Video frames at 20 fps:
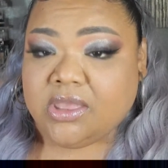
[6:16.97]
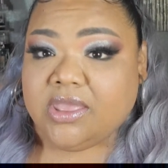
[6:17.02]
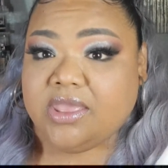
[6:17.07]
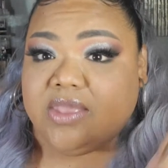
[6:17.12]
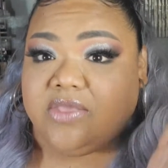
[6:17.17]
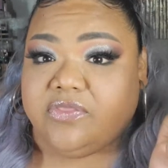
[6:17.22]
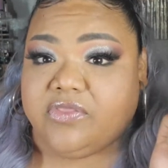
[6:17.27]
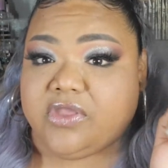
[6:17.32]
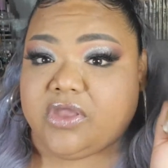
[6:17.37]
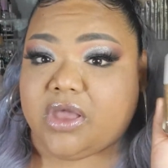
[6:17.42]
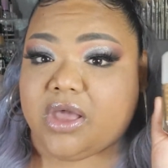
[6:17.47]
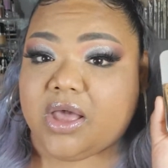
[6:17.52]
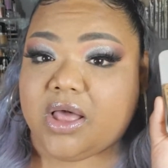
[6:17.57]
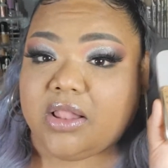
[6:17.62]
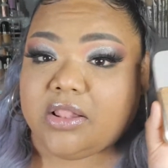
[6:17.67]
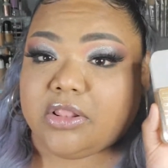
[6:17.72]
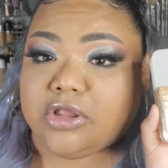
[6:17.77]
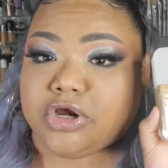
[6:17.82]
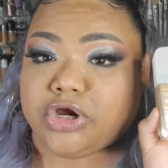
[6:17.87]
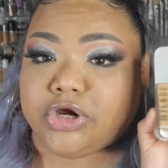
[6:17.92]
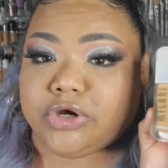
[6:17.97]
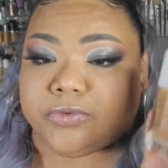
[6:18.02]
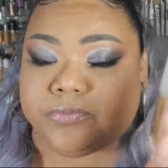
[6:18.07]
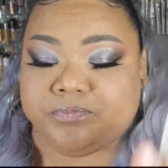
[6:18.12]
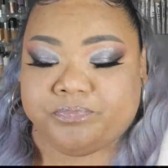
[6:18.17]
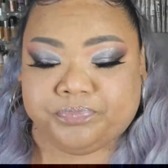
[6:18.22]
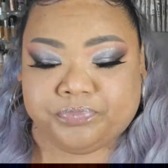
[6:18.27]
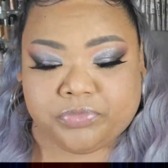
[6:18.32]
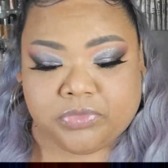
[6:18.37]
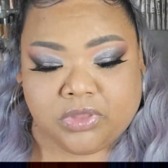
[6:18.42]
in the
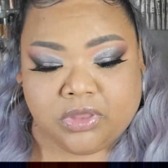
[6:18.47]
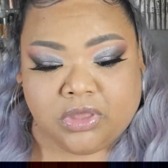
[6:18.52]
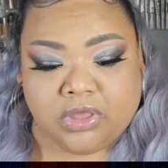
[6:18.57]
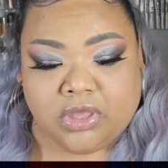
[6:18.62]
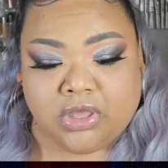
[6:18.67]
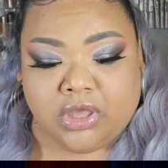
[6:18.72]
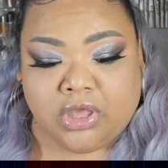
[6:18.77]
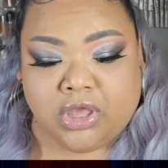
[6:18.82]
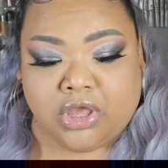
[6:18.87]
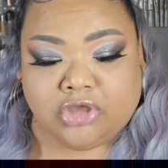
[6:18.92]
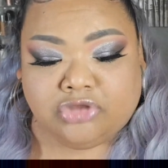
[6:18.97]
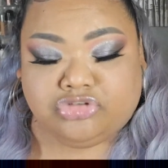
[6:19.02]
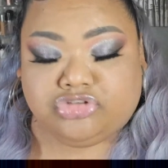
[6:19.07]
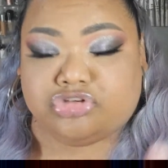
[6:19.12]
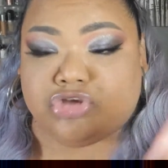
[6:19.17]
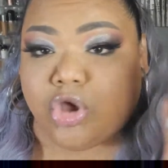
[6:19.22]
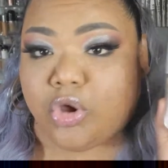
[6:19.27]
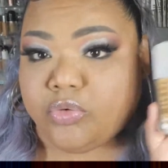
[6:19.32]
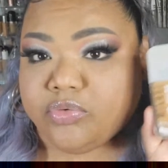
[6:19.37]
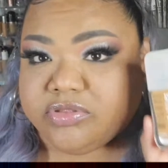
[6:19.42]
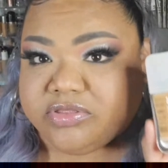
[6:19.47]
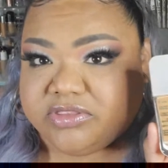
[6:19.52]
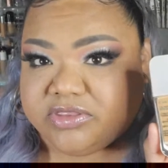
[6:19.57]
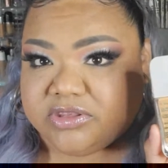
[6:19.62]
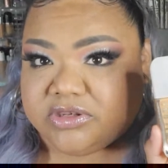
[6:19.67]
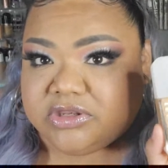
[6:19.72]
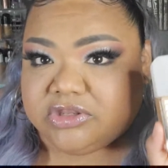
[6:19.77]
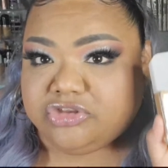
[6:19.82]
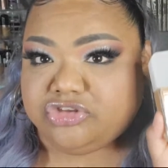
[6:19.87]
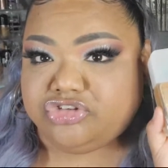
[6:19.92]
color
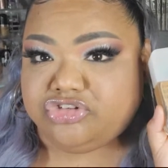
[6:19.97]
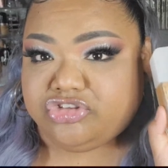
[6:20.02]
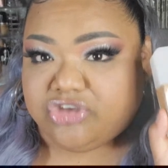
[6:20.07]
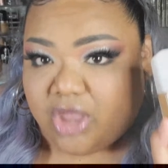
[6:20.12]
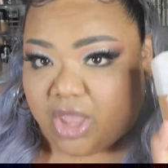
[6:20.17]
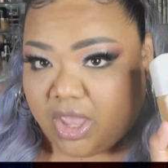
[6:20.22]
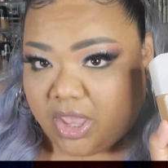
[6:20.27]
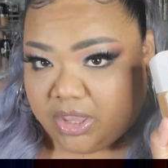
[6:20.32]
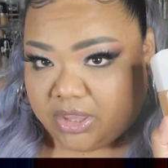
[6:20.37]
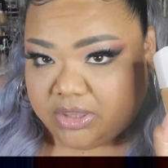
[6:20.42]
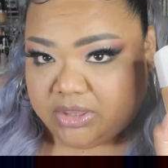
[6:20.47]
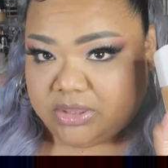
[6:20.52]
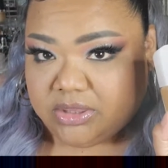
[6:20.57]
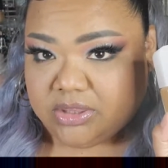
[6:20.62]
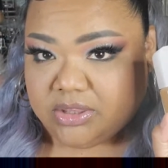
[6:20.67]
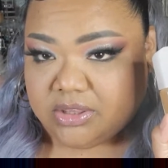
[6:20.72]
Toasted Chai.